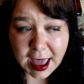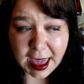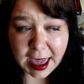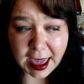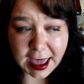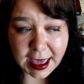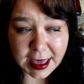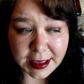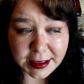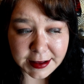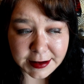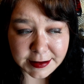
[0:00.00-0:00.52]

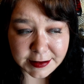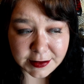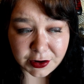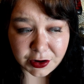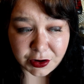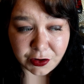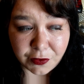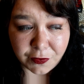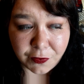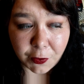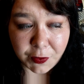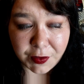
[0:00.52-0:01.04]
And
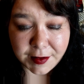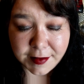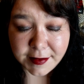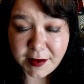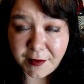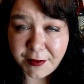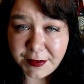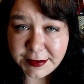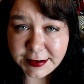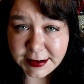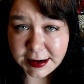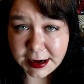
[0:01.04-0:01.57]
for the
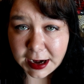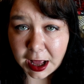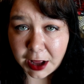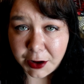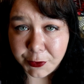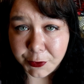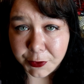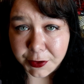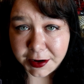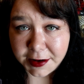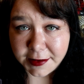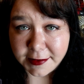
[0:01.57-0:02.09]

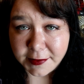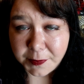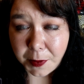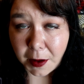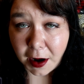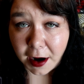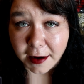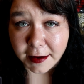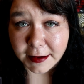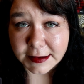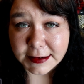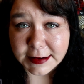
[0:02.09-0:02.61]
1700s
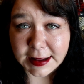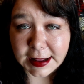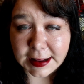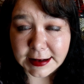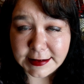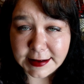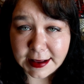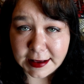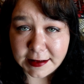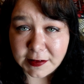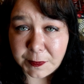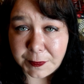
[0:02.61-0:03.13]
part, it
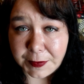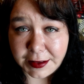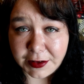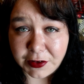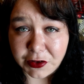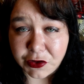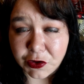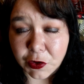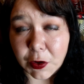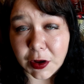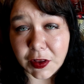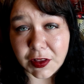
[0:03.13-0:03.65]
takes
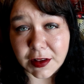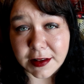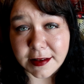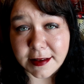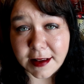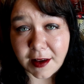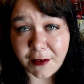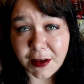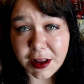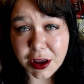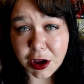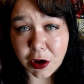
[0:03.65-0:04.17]
place during the
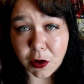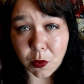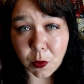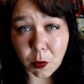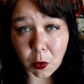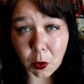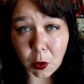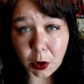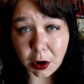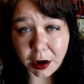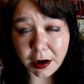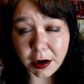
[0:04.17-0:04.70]
Seven-Year
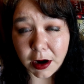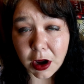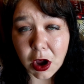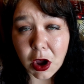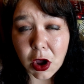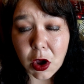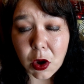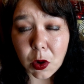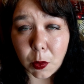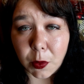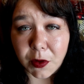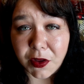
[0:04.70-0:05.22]
War,
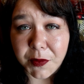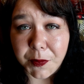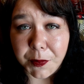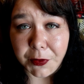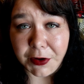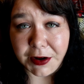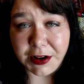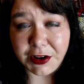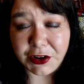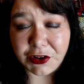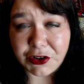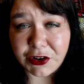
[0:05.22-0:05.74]
where the
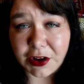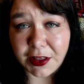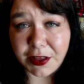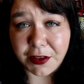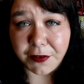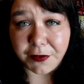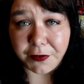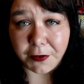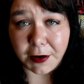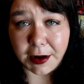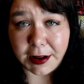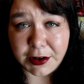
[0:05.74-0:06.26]
British and the
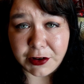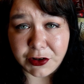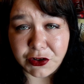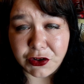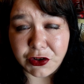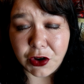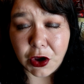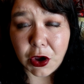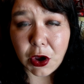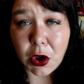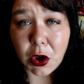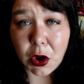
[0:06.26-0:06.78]
French